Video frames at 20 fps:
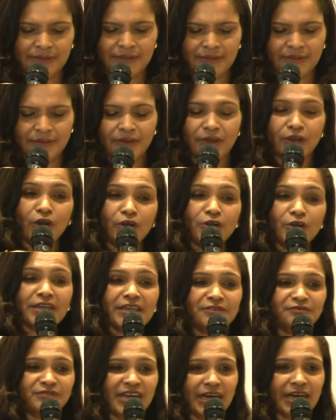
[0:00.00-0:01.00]
Long live
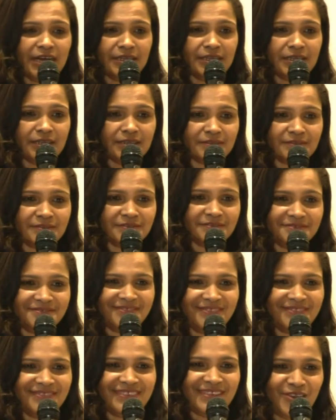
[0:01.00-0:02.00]
Ghana.
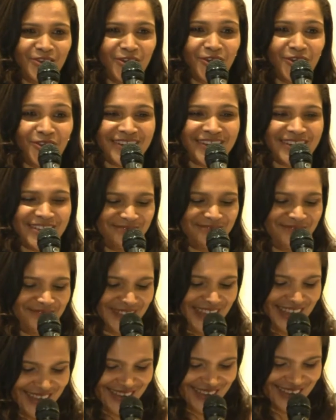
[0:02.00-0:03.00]
Long live
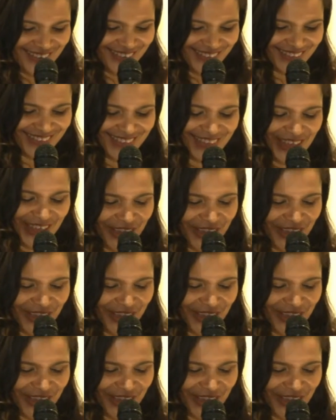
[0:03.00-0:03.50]
Ghana. Thank you.